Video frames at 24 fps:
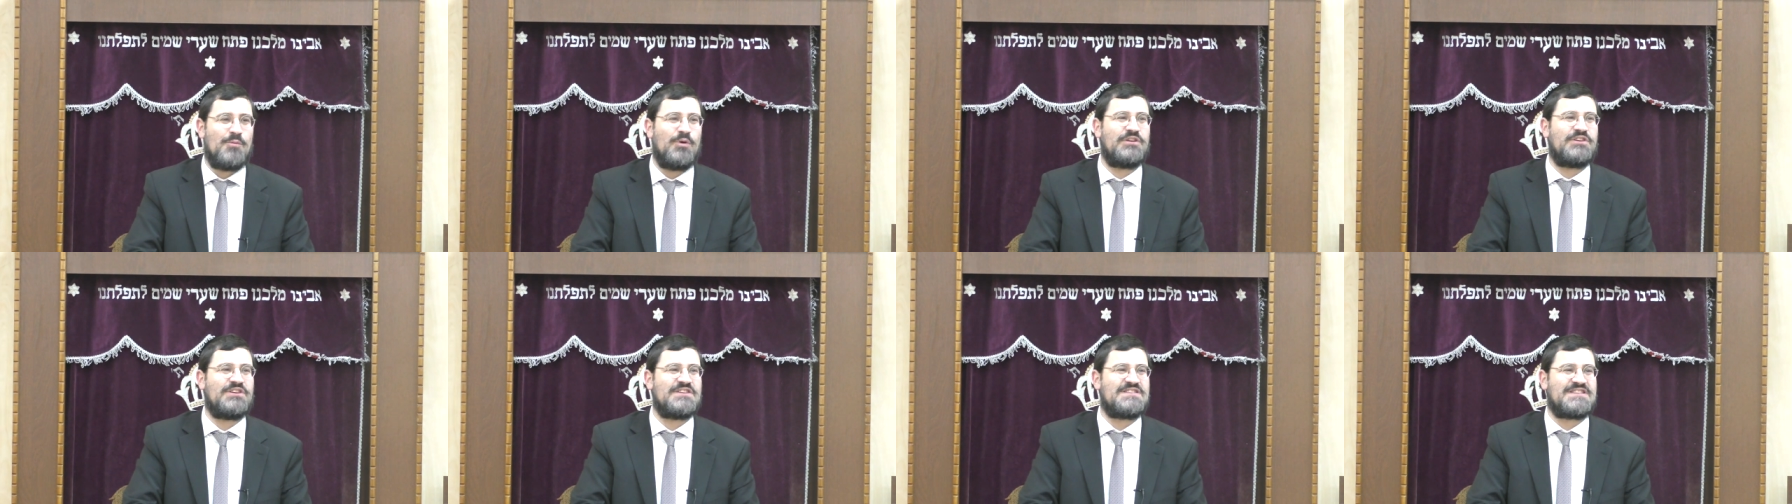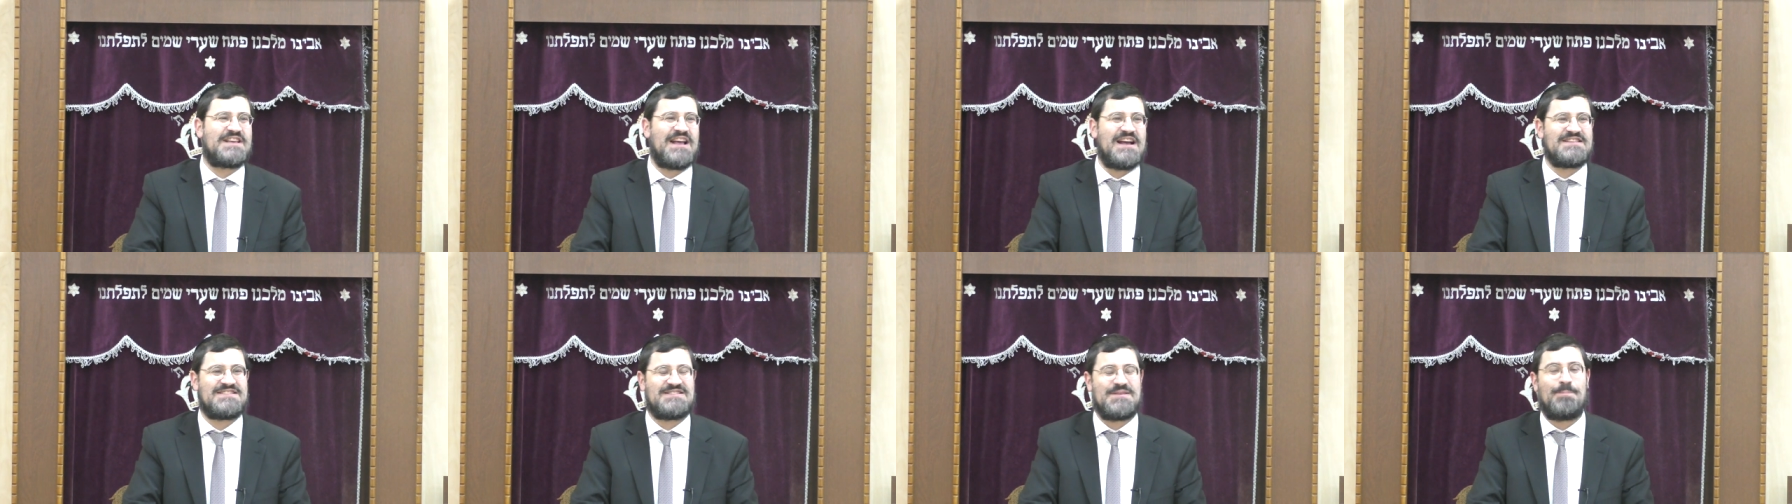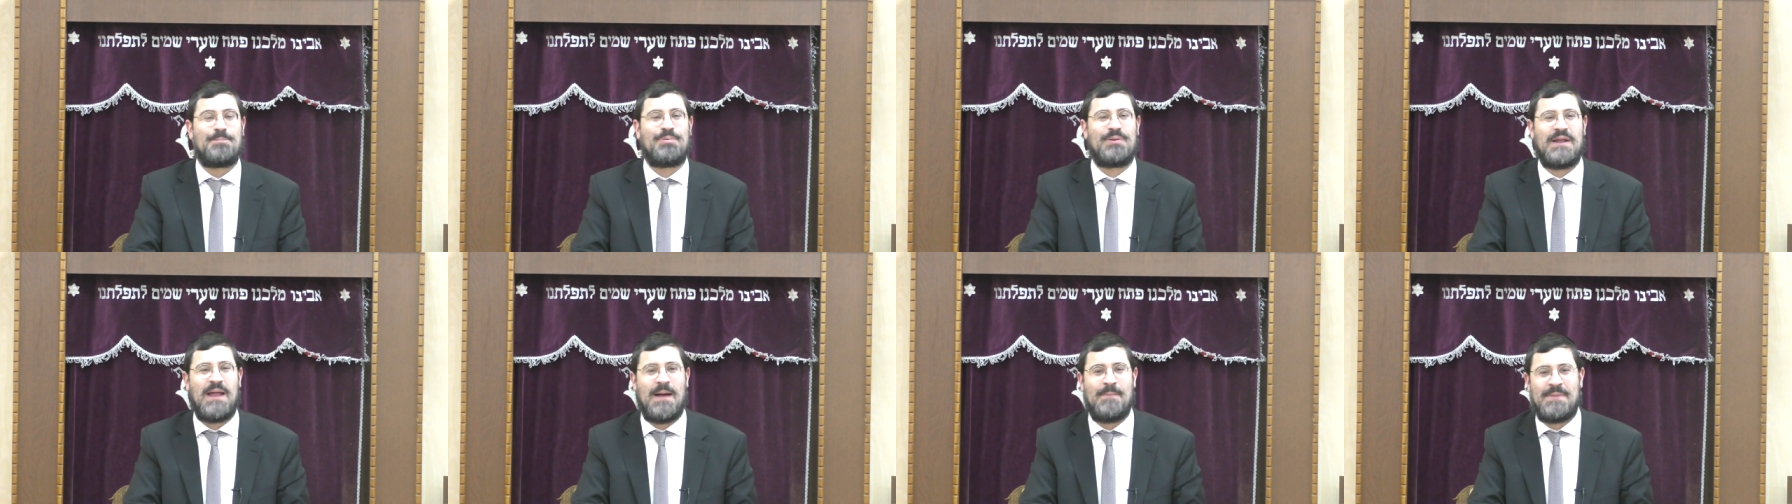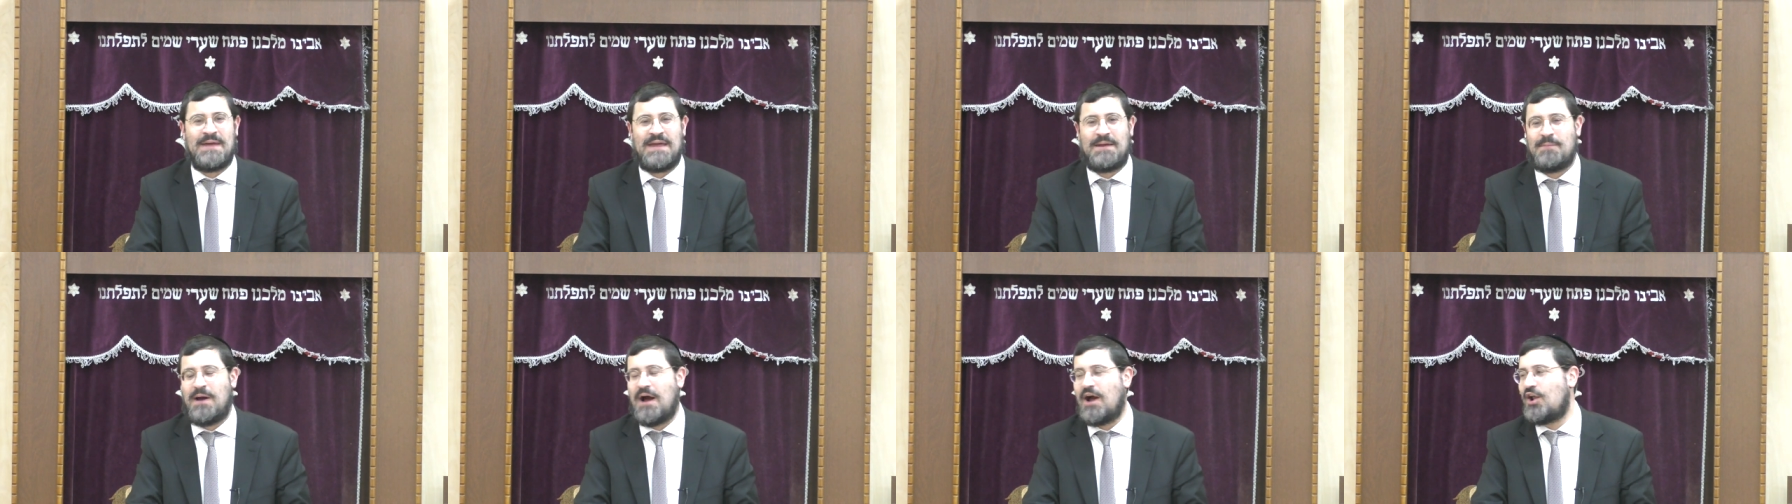we'll discuss the
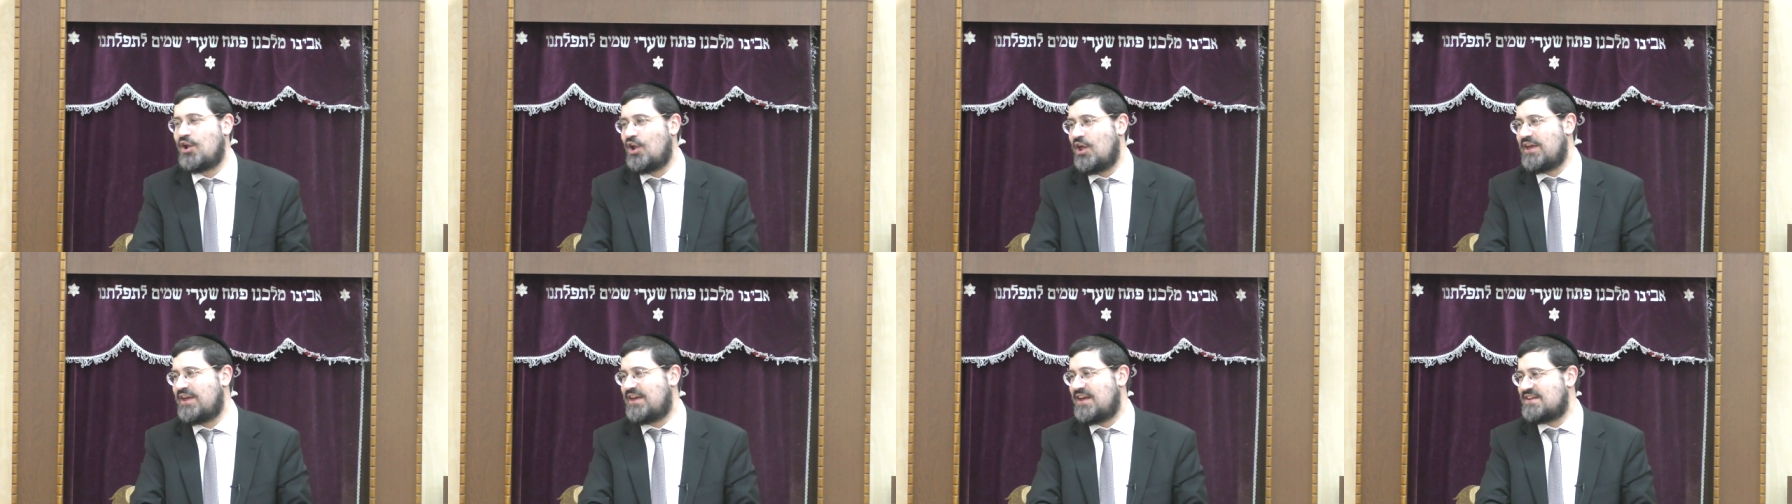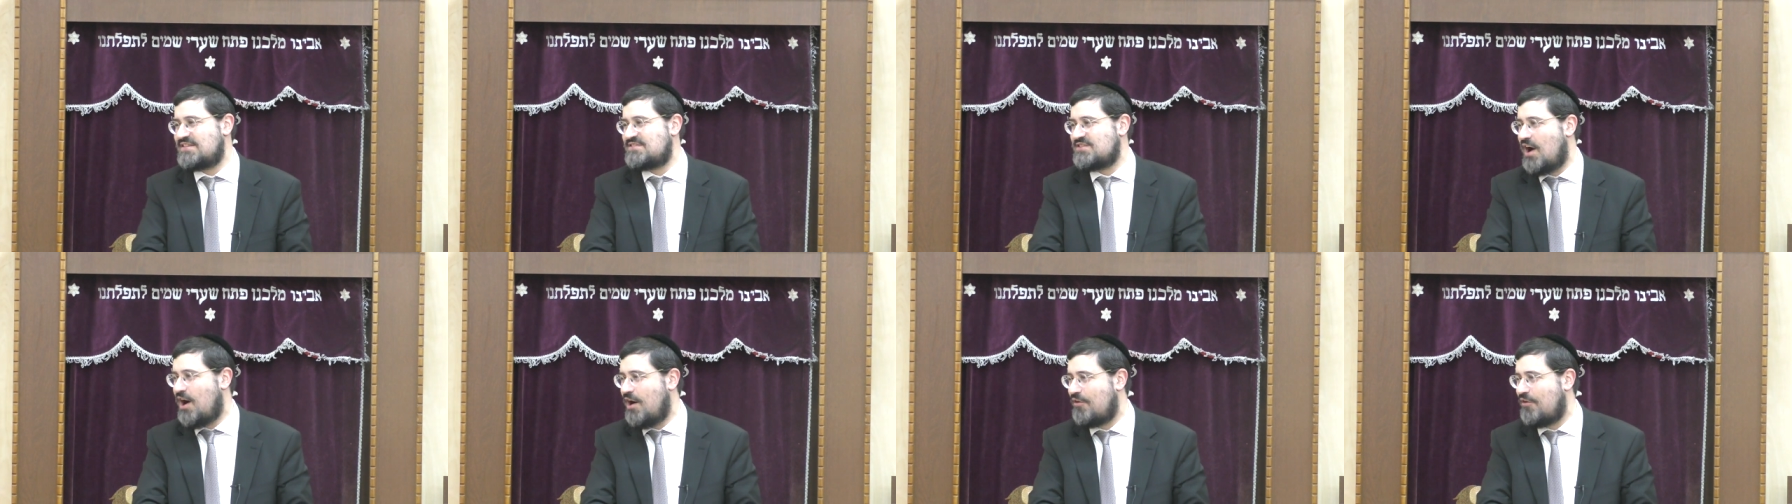plumbing machlekes